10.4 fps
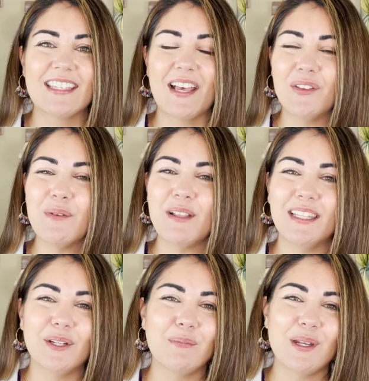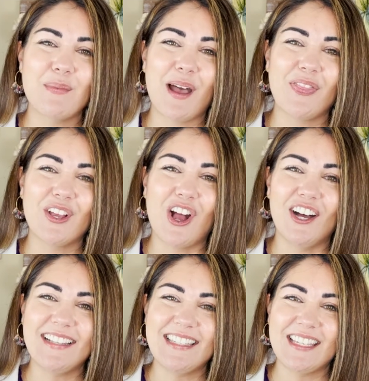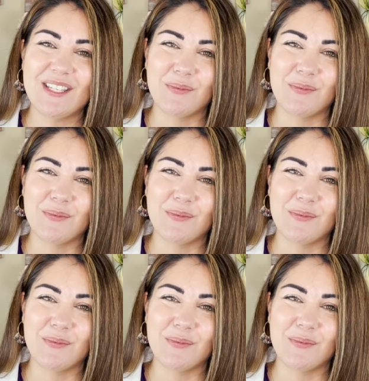Tell them a little bit about the cons as